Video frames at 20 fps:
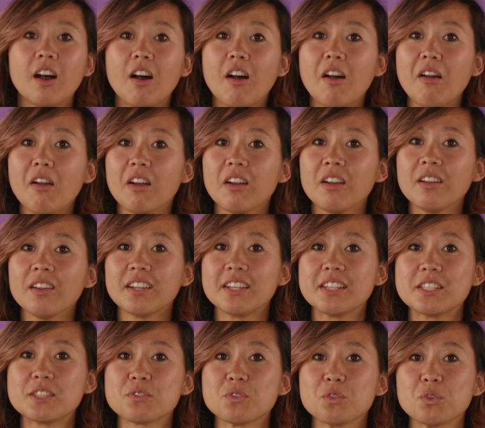R
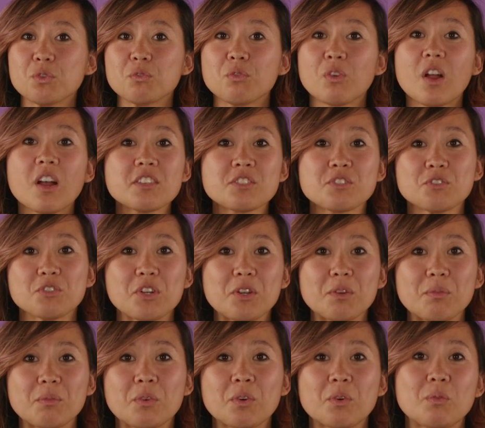is for
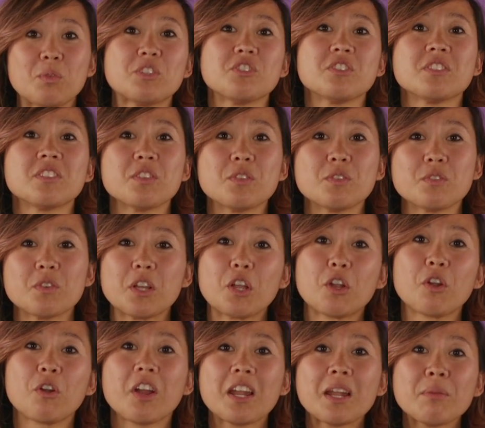rostrum, which is this
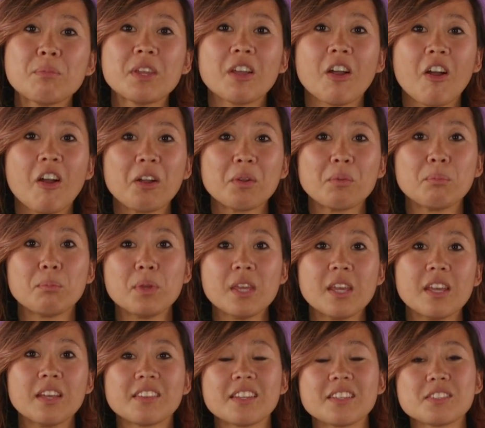incredibly hard
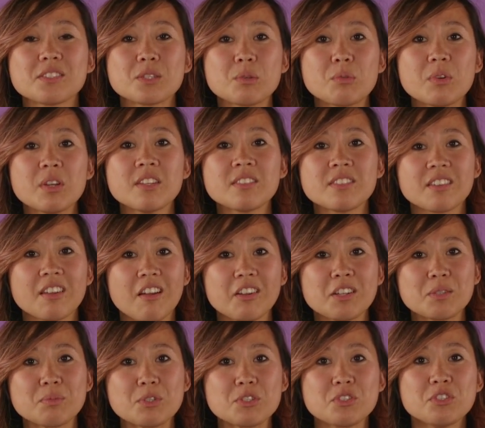beak that squids and
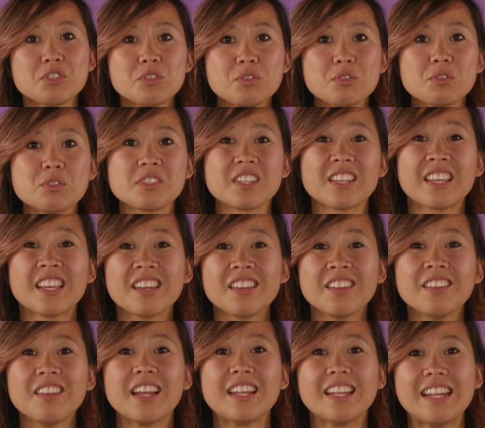octopus use to
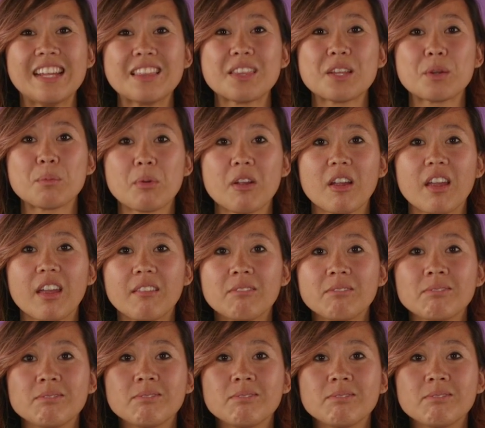kill and eat their prey.